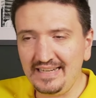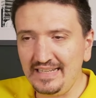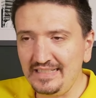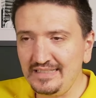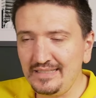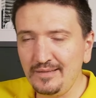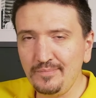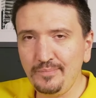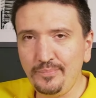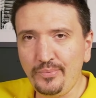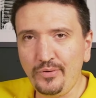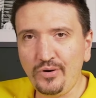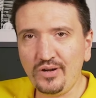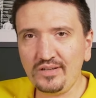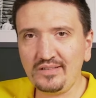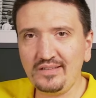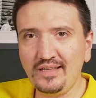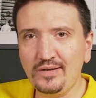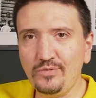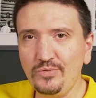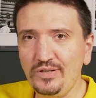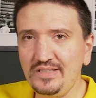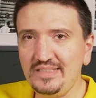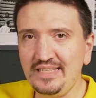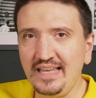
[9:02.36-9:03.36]
it's
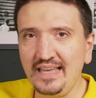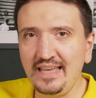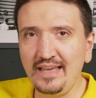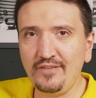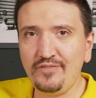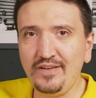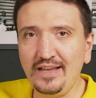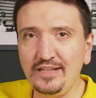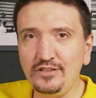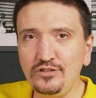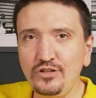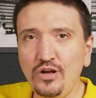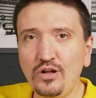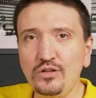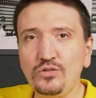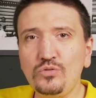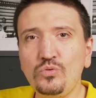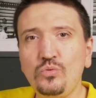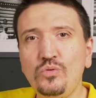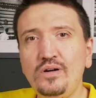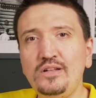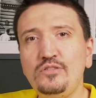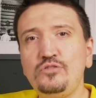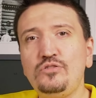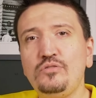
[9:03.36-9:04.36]
important with AF, I don't
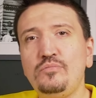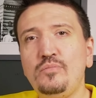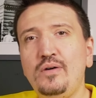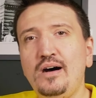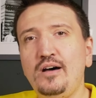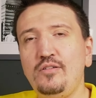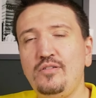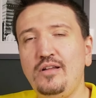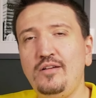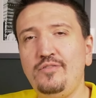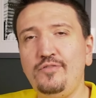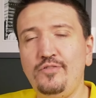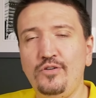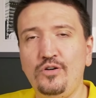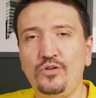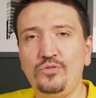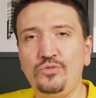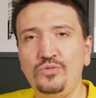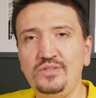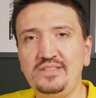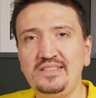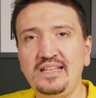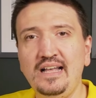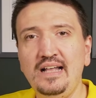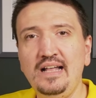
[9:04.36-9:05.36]
want to manual
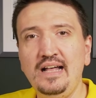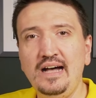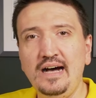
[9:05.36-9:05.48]
focus